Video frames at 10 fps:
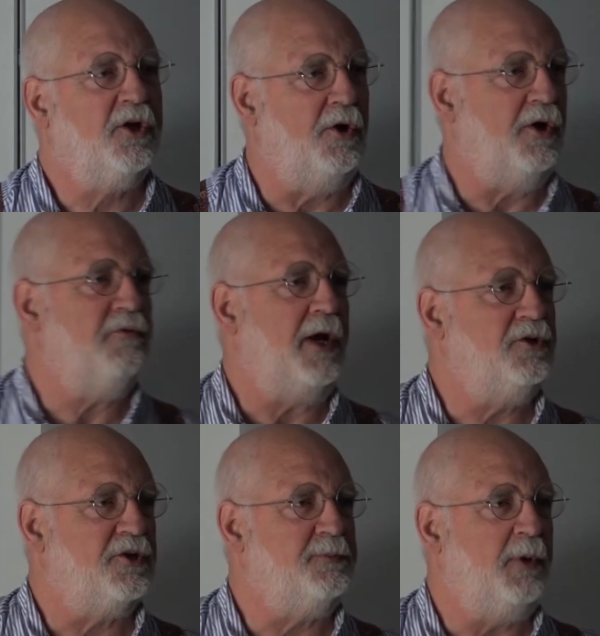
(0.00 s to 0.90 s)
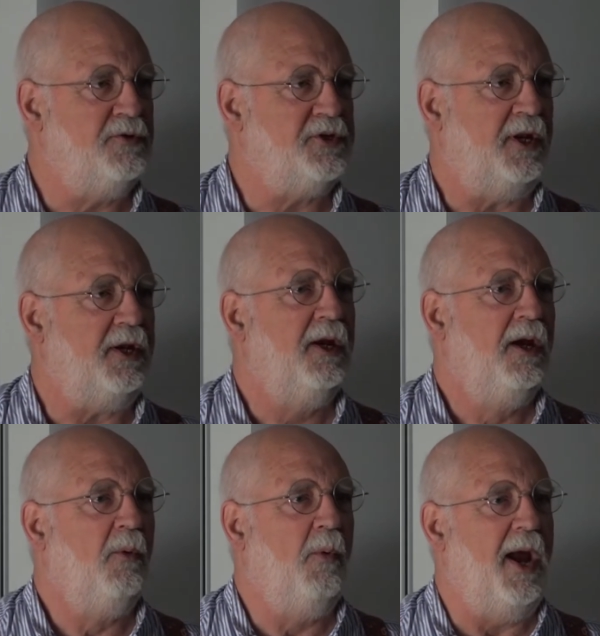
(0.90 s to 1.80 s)
Connaught Rangers mutiny,
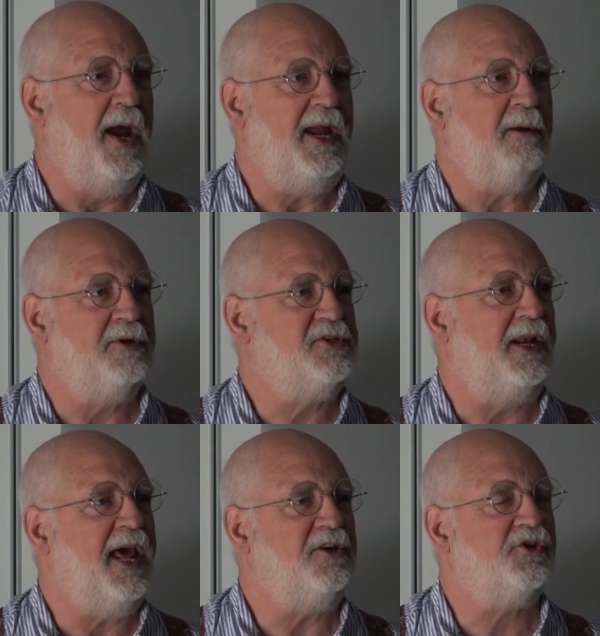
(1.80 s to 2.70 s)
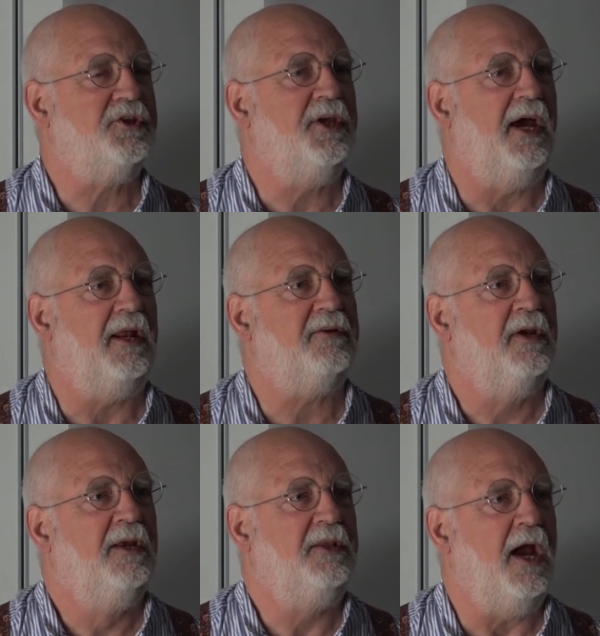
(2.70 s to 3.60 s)
where it was alleged that
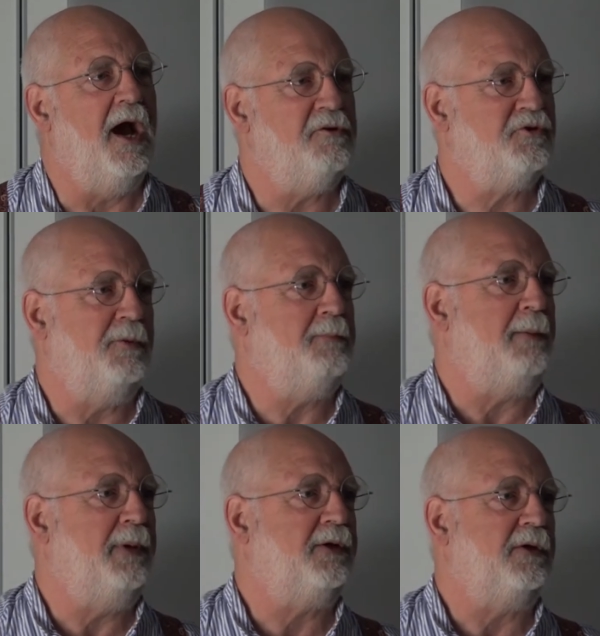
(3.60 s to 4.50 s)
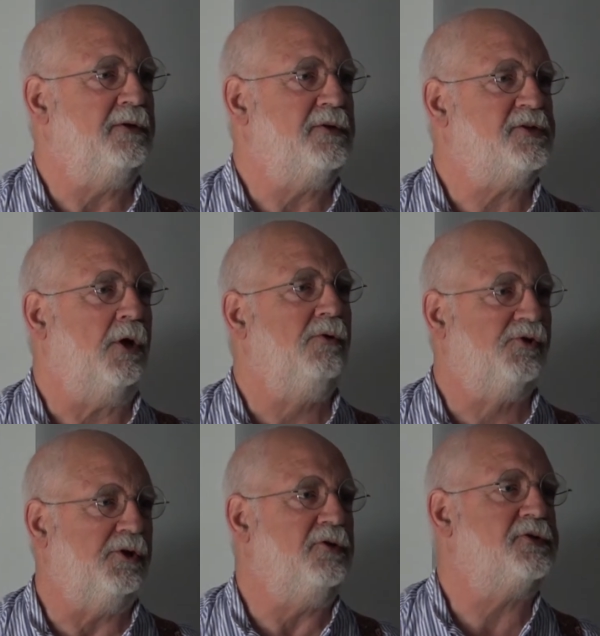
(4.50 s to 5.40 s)
the Irish Republican
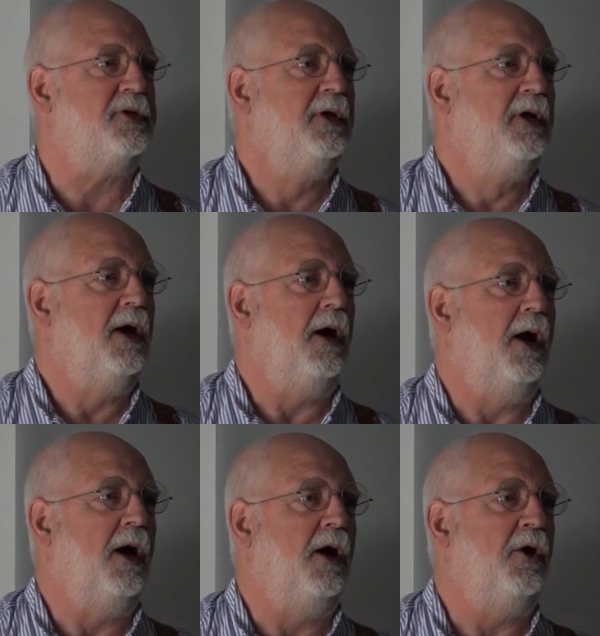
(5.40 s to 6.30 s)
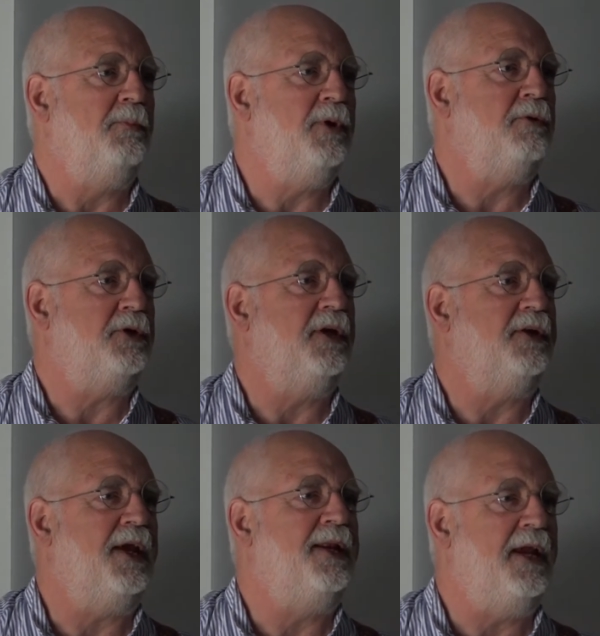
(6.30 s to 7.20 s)
soldiers who mutinied
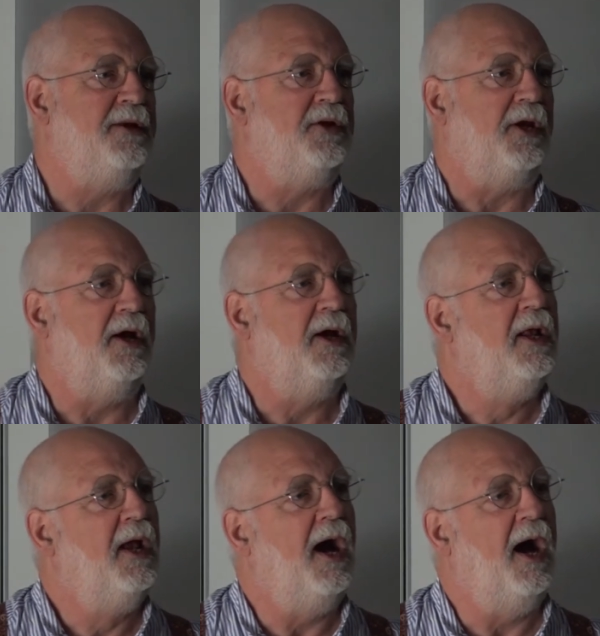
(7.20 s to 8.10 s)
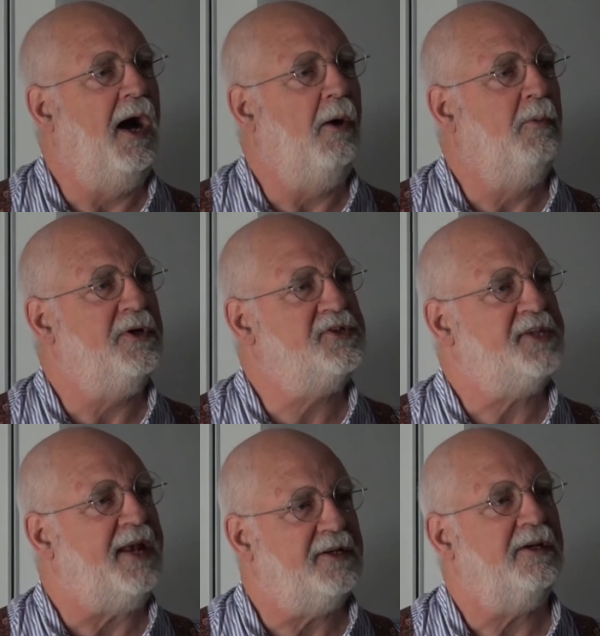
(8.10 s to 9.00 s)
in India were
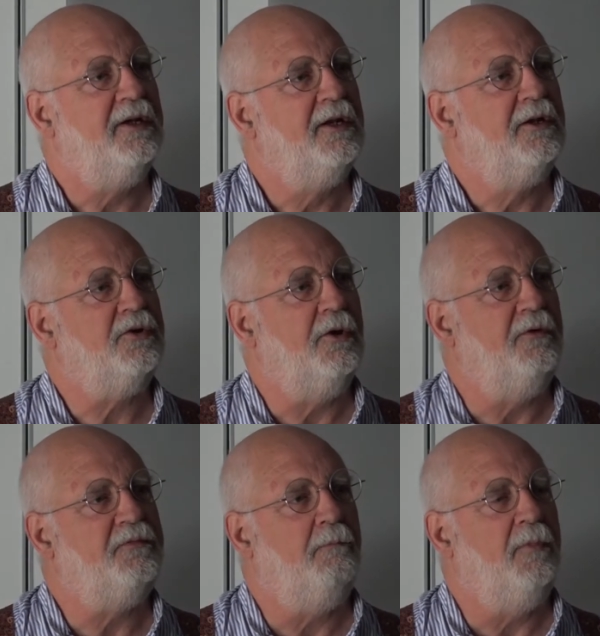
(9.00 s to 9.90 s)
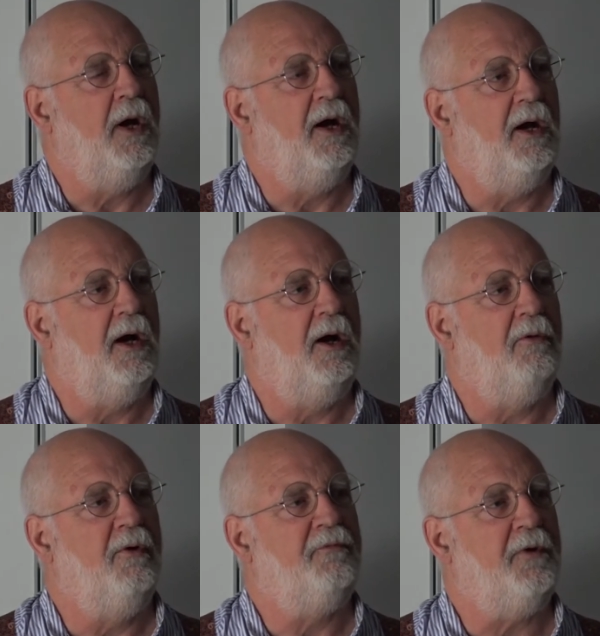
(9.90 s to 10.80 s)
said to
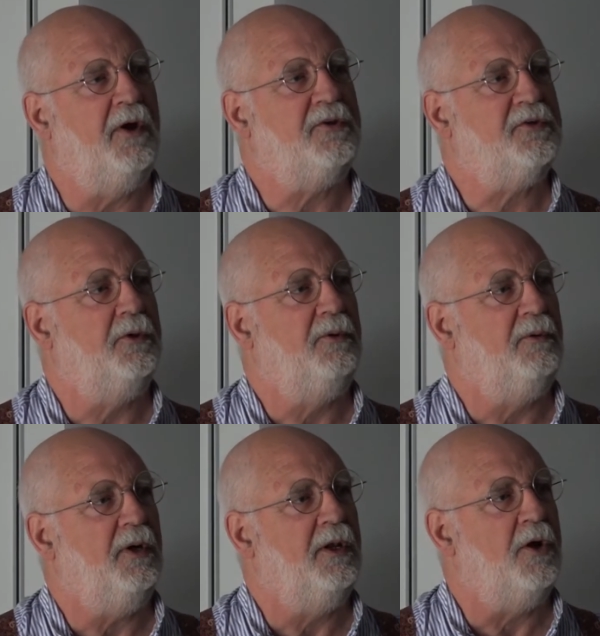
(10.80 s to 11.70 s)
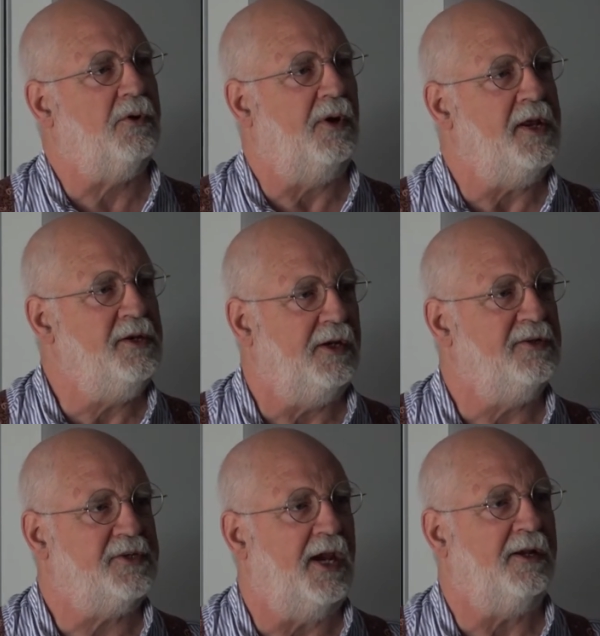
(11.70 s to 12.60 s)
have referred to local
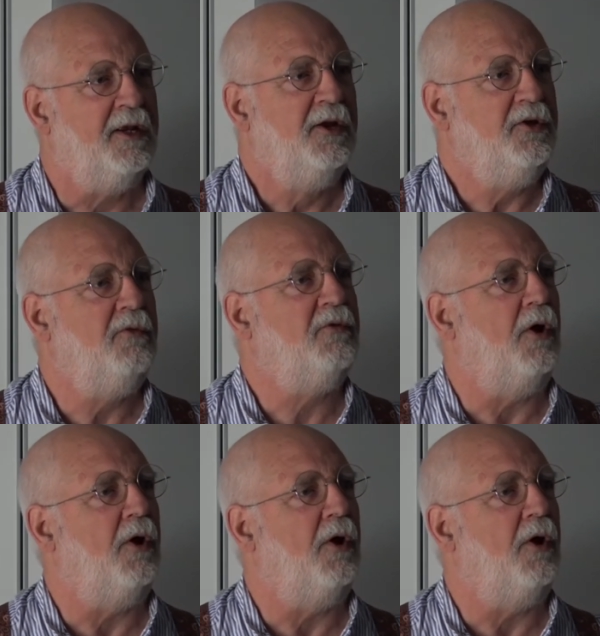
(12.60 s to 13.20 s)
Indians saying, "You've